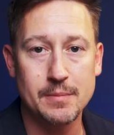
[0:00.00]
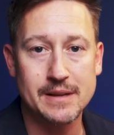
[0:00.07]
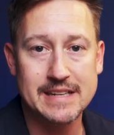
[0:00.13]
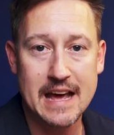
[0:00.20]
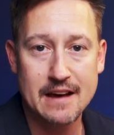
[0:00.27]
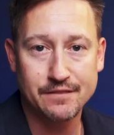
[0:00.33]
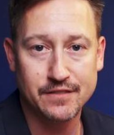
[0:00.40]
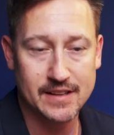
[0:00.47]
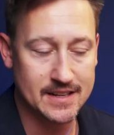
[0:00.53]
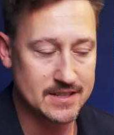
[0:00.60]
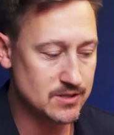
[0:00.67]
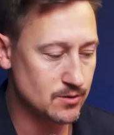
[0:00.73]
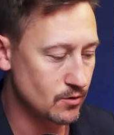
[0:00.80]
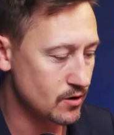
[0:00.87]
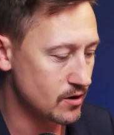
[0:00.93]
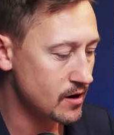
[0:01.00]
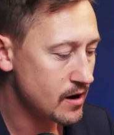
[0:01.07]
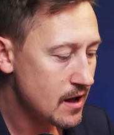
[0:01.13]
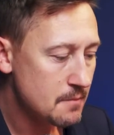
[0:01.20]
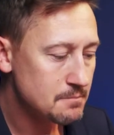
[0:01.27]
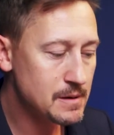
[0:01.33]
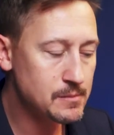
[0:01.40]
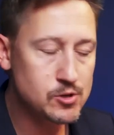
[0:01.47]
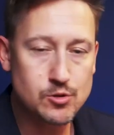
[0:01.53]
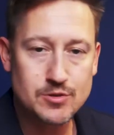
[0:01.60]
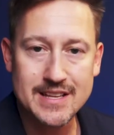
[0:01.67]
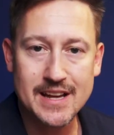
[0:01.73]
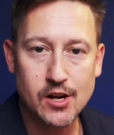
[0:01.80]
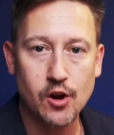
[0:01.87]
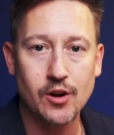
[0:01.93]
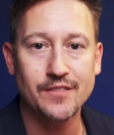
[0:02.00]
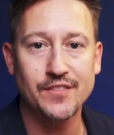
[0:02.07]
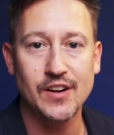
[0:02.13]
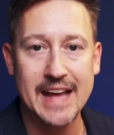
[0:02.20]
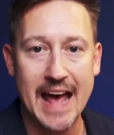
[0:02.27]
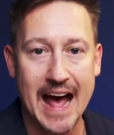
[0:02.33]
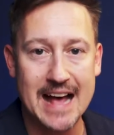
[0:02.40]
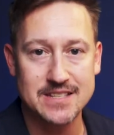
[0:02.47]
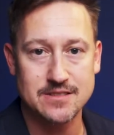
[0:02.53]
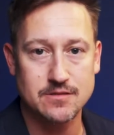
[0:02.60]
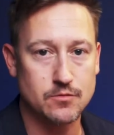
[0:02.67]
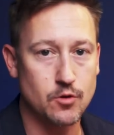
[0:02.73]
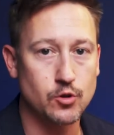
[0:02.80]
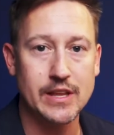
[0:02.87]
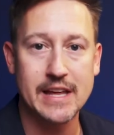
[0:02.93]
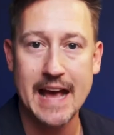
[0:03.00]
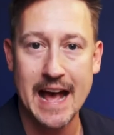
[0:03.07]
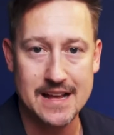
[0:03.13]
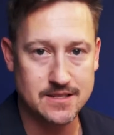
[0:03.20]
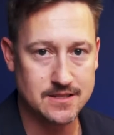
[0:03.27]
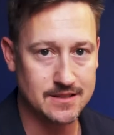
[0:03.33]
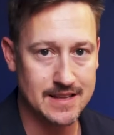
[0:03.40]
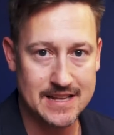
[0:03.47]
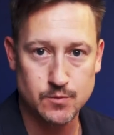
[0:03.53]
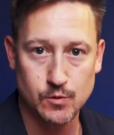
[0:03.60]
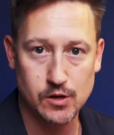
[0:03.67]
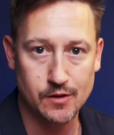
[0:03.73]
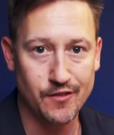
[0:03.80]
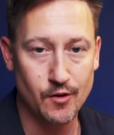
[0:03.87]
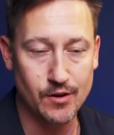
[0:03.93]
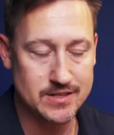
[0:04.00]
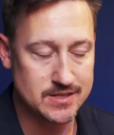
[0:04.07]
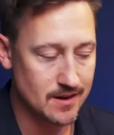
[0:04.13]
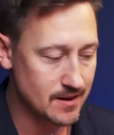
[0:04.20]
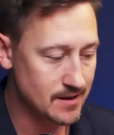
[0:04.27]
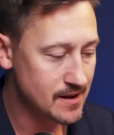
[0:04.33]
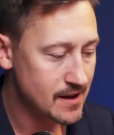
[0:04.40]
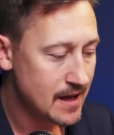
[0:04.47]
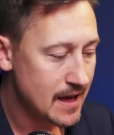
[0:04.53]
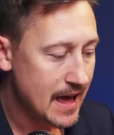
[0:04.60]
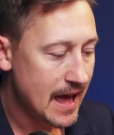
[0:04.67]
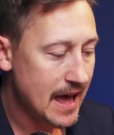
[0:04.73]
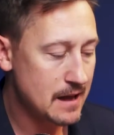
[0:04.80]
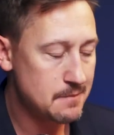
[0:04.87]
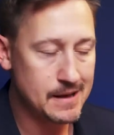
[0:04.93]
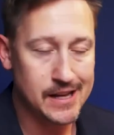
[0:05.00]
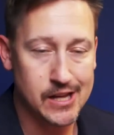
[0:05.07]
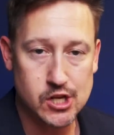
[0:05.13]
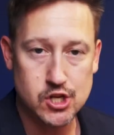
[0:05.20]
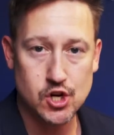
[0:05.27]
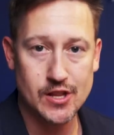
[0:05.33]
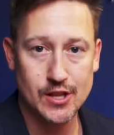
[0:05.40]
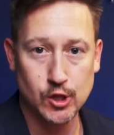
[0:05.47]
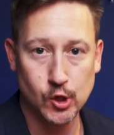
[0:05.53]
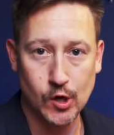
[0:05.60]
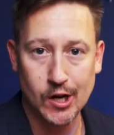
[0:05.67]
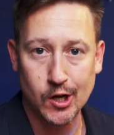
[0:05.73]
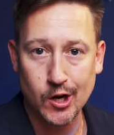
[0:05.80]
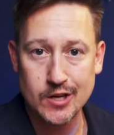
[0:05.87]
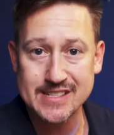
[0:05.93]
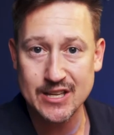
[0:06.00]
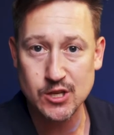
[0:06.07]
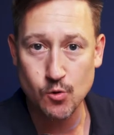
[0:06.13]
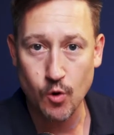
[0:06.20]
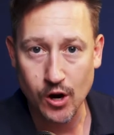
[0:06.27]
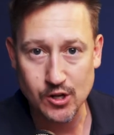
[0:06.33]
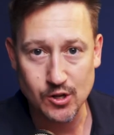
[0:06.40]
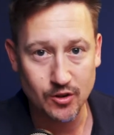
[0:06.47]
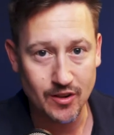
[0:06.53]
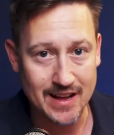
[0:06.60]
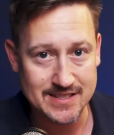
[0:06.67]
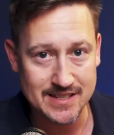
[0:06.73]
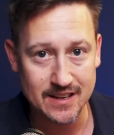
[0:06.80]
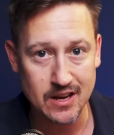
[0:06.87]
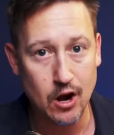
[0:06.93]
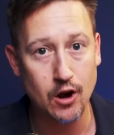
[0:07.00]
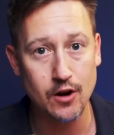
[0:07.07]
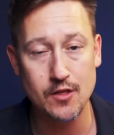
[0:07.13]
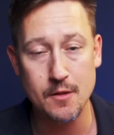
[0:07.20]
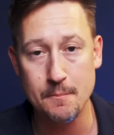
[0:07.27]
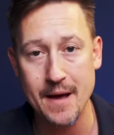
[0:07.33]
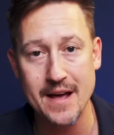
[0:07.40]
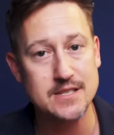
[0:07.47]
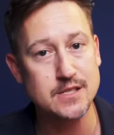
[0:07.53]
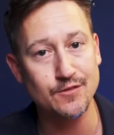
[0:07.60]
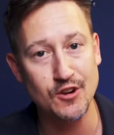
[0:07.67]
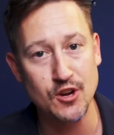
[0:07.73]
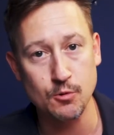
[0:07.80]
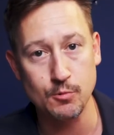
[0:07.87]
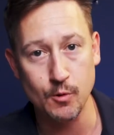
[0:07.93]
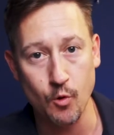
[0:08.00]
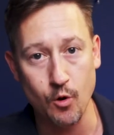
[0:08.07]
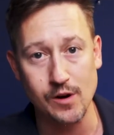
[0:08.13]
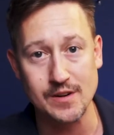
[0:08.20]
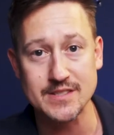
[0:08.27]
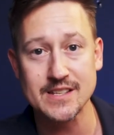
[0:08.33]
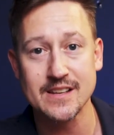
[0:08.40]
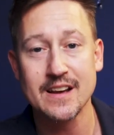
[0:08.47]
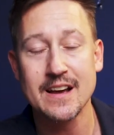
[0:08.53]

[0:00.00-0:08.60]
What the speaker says: it be Netflix, or maybe use that card for gas, only gas, and that's what you focus on. And making sure that the credit cards that you are utilizing are the best for your rewards.